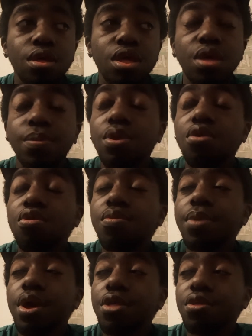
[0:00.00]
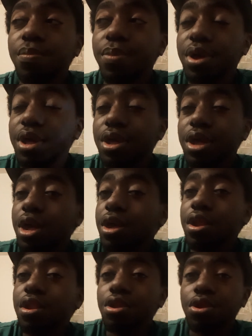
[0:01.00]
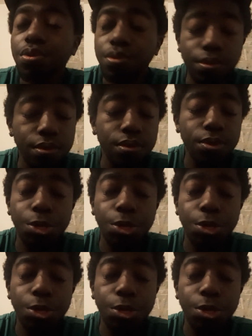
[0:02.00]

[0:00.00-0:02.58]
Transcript: even on my other bike, I couldn't do